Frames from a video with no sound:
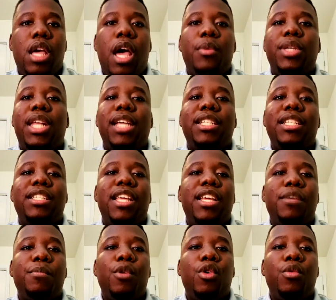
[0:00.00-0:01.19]
I would like to take a
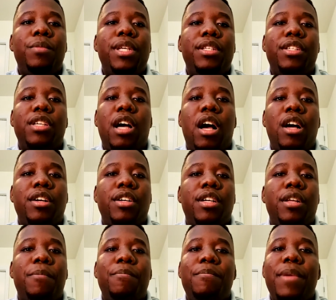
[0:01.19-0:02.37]
moment to honor an
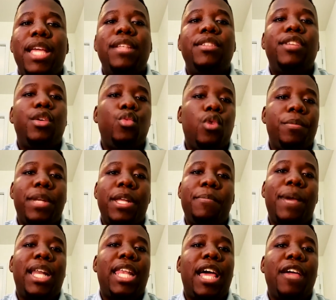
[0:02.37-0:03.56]
amazing woman in my
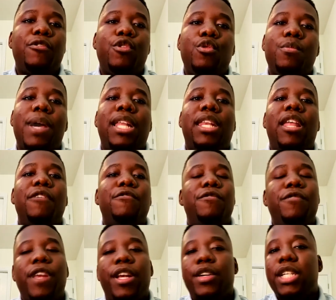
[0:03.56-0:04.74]
life whom I love
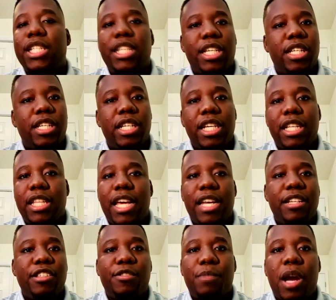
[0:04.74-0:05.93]
very dearly and that
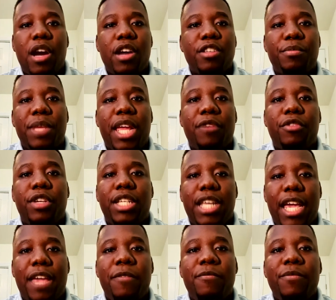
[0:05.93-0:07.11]
inspires me every
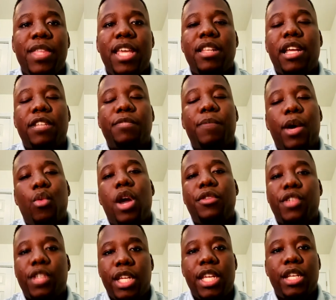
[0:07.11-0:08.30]
day. That's my wife,
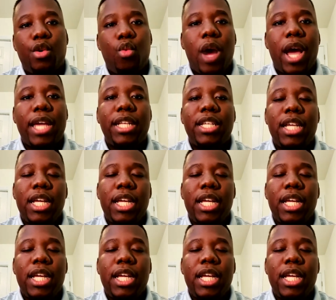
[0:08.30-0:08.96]
Shekinah White.